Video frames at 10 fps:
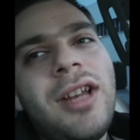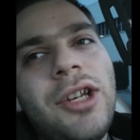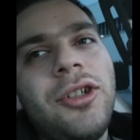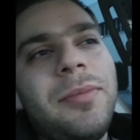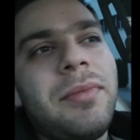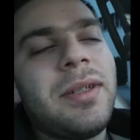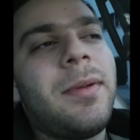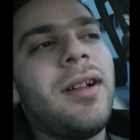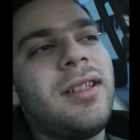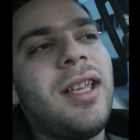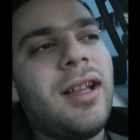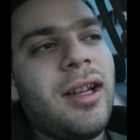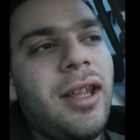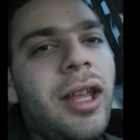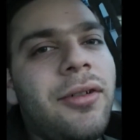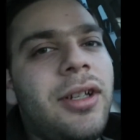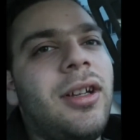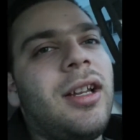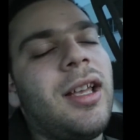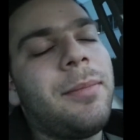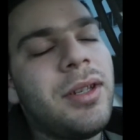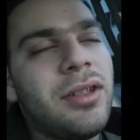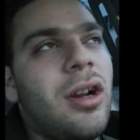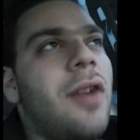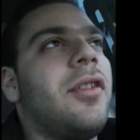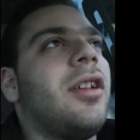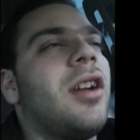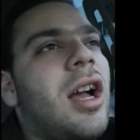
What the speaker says: a natural human response to get kind of angry, and you kind of get pissed off, and you're like,